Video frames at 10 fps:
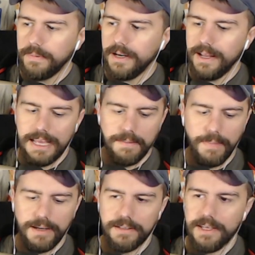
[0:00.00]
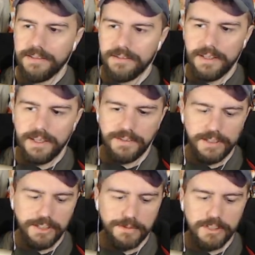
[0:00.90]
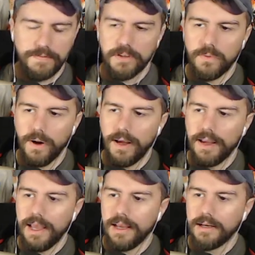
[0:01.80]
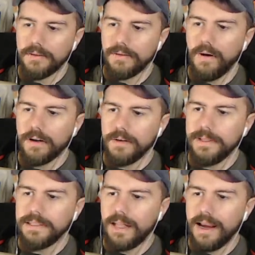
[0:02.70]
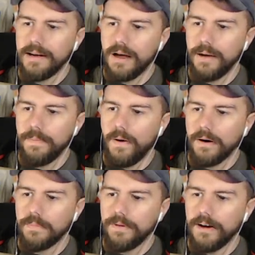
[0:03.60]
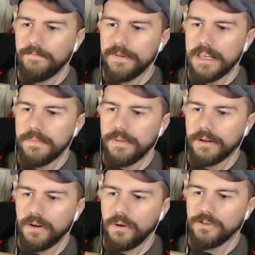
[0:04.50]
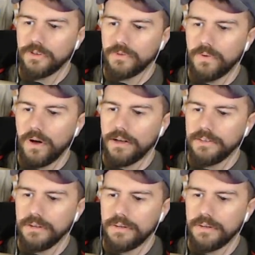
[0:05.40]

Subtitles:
I'm going to aim my DSTs in a specific way, and they're all going to be lined up on a buff beam that goes across